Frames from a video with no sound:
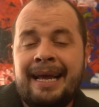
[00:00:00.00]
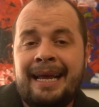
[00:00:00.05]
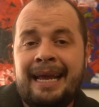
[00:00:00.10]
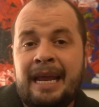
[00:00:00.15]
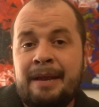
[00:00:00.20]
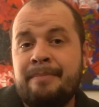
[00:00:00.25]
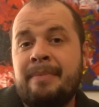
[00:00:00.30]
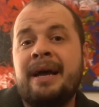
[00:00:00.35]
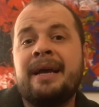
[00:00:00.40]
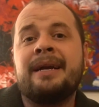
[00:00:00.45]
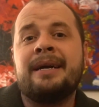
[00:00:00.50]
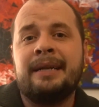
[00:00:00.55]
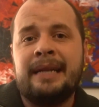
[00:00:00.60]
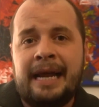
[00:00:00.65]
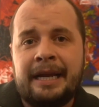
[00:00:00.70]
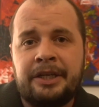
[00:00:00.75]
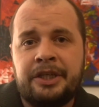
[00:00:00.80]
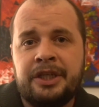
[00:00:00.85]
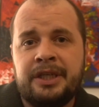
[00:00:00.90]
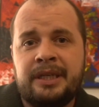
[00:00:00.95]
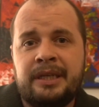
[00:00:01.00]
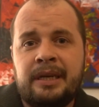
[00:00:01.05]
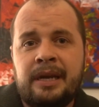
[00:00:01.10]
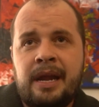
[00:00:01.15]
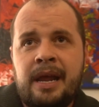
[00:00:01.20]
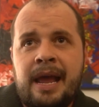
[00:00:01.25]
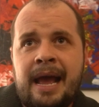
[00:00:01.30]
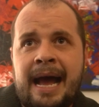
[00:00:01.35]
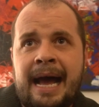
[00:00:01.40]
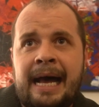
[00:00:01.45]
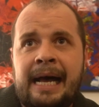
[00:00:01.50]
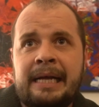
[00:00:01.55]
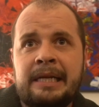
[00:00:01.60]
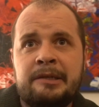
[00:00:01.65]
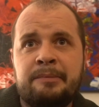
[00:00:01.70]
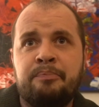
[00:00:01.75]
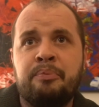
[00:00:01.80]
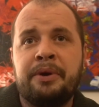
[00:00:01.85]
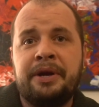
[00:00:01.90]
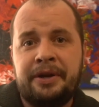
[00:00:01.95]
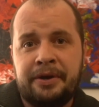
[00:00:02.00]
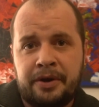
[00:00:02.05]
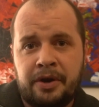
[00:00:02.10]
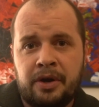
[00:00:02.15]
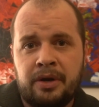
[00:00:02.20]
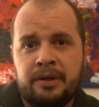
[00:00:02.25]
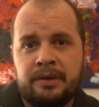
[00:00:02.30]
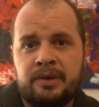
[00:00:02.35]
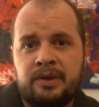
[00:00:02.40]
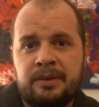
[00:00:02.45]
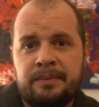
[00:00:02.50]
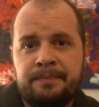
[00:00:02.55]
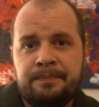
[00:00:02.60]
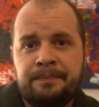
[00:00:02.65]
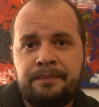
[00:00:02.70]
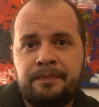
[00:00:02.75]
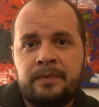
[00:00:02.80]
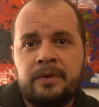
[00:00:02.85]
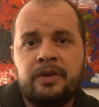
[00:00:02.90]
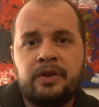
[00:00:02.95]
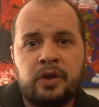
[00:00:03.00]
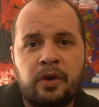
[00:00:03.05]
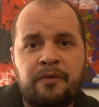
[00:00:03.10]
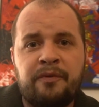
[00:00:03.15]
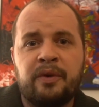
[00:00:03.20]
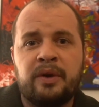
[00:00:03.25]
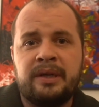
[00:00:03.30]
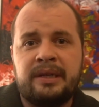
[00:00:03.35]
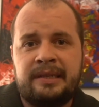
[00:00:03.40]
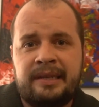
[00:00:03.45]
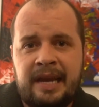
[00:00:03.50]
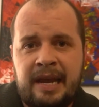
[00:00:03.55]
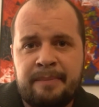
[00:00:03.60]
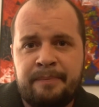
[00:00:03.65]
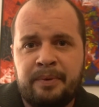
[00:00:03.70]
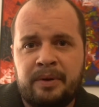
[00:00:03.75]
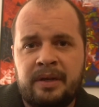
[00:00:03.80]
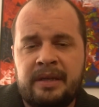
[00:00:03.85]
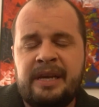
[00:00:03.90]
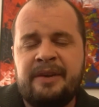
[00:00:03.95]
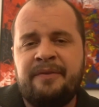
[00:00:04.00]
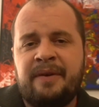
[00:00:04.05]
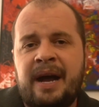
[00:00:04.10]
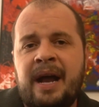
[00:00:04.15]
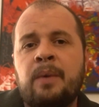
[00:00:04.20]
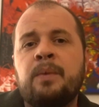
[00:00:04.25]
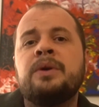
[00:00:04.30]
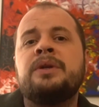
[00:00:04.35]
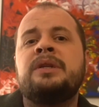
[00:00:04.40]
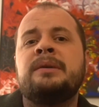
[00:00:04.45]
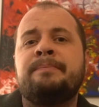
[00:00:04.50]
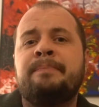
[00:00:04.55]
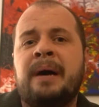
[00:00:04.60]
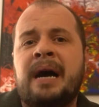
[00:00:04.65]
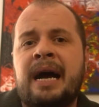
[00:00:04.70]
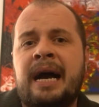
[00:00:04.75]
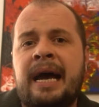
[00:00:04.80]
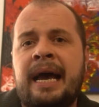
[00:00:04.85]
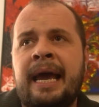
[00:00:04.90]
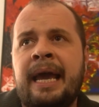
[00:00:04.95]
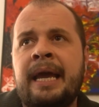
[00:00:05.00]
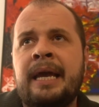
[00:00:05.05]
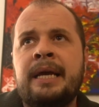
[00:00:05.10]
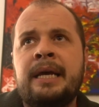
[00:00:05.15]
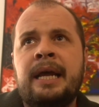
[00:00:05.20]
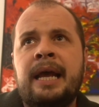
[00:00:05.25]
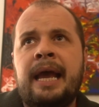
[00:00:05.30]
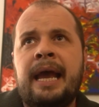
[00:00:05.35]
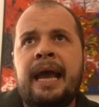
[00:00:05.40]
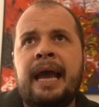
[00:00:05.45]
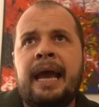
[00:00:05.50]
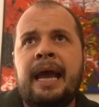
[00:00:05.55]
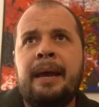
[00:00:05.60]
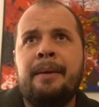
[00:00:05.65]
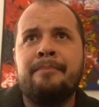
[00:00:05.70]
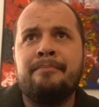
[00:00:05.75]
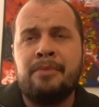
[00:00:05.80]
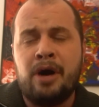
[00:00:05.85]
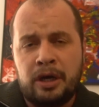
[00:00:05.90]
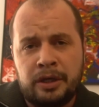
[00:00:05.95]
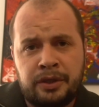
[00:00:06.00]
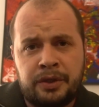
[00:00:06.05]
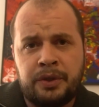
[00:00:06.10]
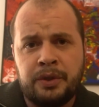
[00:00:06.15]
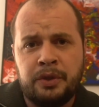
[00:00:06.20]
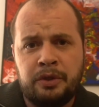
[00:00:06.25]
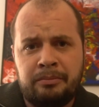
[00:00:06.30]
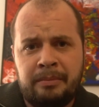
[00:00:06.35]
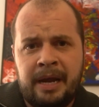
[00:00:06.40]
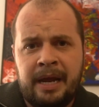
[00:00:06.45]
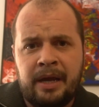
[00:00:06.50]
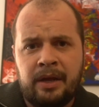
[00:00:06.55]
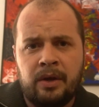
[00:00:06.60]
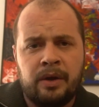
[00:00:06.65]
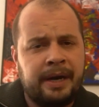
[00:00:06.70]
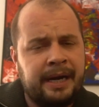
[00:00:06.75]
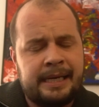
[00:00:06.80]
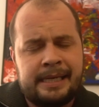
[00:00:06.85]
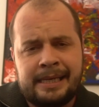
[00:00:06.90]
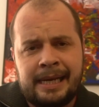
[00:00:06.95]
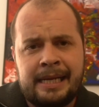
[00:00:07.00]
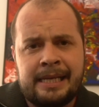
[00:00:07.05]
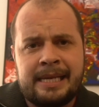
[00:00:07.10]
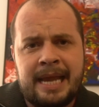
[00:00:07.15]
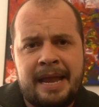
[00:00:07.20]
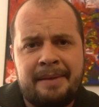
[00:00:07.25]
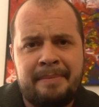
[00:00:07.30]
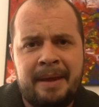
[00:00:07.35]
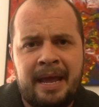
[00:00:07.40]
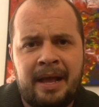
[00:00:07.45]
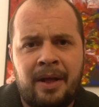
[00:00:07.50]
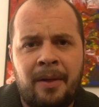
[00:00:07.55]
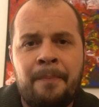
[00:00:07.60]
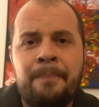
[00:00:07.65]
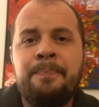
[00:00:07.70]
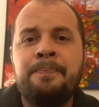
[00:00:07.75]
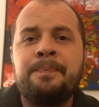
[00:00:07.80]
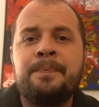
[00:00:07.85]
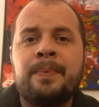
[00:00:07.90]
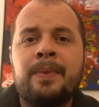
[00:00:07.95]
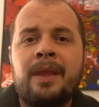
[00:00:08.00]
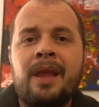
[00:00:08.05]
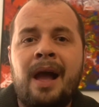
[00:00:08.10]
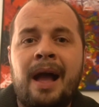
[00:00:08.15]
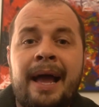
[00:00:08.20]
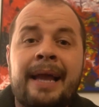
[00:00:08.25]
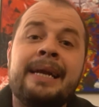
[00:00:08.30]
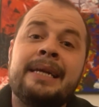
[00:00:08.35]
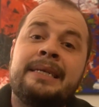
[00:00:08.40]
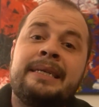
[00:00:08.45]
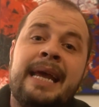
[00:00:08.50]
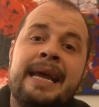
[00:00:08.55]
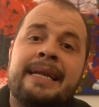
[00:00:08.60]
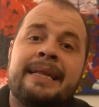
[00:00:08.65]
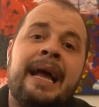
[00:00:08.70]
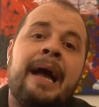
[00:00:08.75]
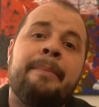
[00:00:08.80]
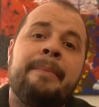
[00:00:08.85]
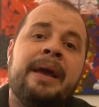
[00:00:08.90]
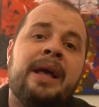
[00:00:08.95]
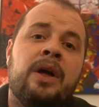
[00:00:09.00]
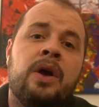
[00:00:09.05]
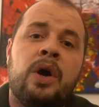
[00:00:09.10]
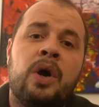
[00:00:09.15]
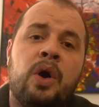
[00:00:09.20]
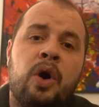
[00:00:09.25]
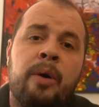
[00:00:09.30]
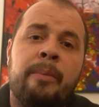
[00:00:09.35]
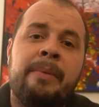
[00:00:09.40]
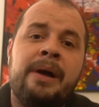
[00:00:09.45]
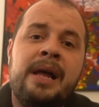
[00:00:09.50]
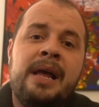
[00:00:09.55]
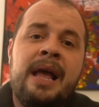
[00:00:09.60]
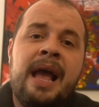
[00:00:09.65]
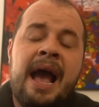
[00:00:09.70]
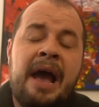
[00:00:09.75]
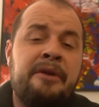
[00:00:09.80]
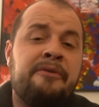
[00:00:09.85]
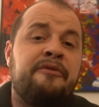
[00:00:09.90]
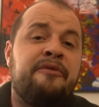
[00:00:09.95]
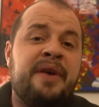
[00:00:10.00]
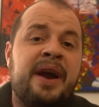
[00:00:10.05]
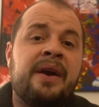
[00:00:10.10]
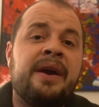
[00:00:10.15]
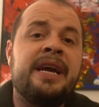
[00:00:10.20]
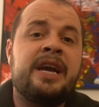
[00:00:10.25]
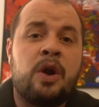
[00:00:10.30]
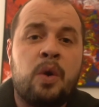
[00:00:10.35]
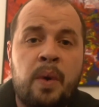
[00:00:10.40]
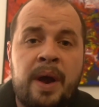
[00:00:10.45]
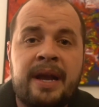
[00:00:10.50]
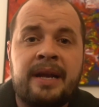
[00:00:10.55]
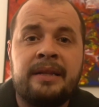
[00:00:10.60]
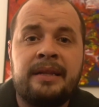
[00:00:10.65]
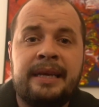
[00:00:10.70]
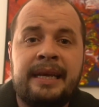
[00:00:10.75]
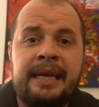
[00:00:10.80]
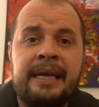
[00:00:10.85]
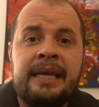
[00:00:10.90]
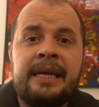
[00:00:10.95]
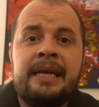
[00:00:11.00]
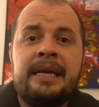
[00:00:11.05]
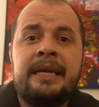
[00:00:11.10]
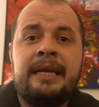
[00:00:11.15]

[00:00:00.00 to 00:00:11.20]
in my collection as breeder girls. So for example, if I were to buy a monsoon male or a sunset male, I could take that male home and very quickly